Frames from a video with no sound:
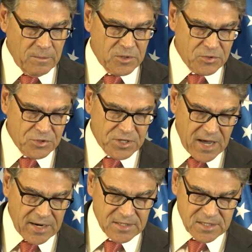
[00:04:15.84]
Mr.
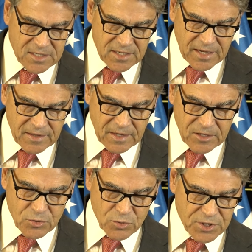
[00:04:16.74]
Steinitz has said that
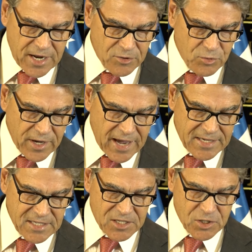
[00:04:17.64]
Israel's natural
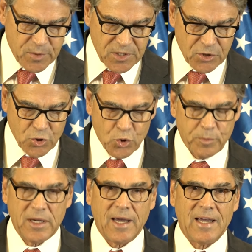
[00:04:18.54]
gas has the potential to
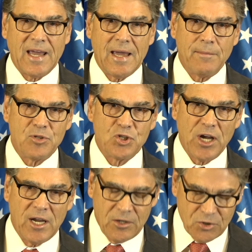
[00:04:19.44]
be a game
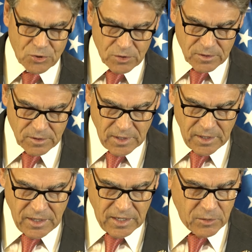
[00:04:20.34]
changer
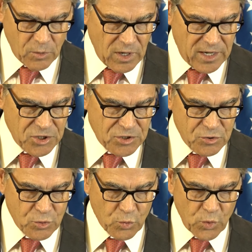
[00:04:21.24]
in
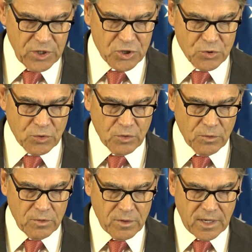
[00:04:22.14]
relations with
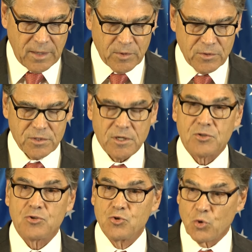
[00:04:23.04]
regional neighbors such
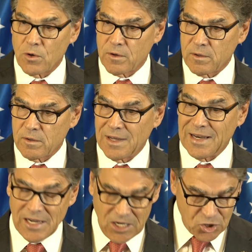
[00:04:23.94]
as Jordan
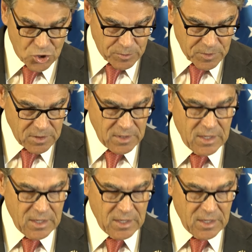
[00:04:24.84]
and Egypt,